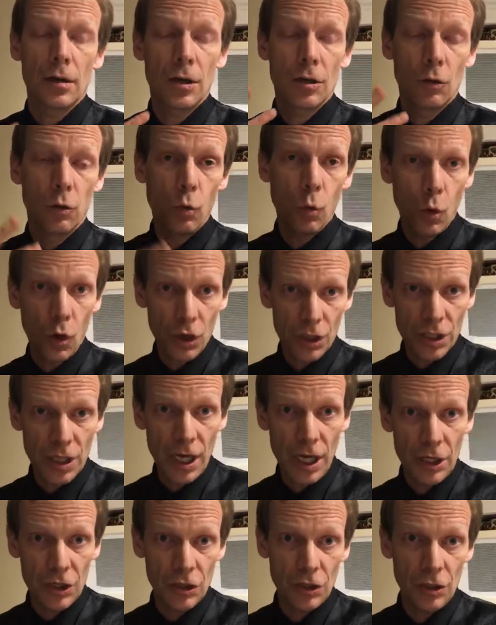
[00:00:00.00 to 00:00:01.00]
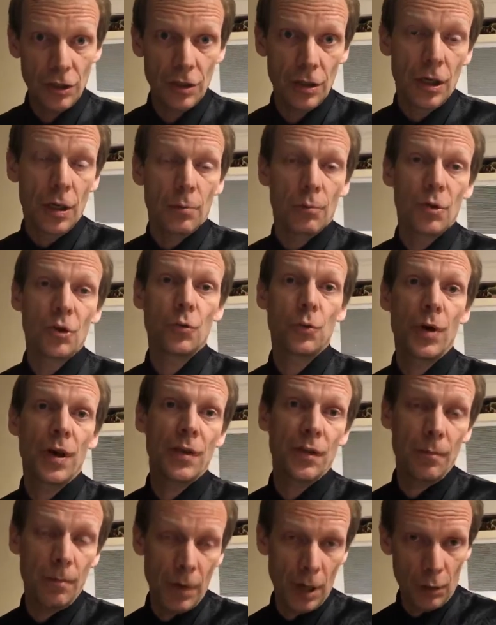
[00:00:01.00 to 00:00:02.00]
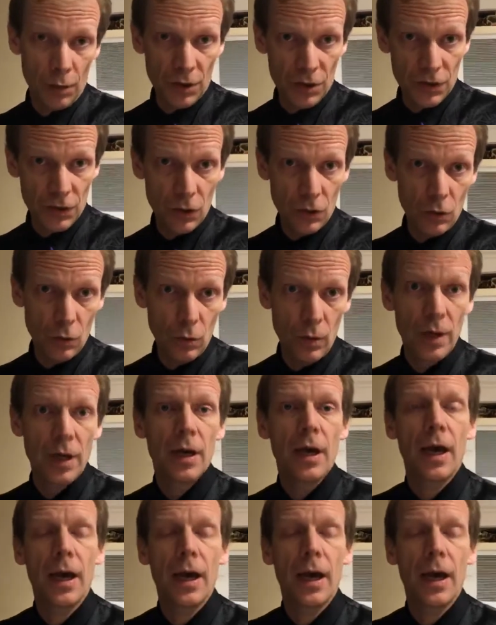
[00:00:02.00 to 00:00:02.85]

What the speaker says: coordination between the Mary Sue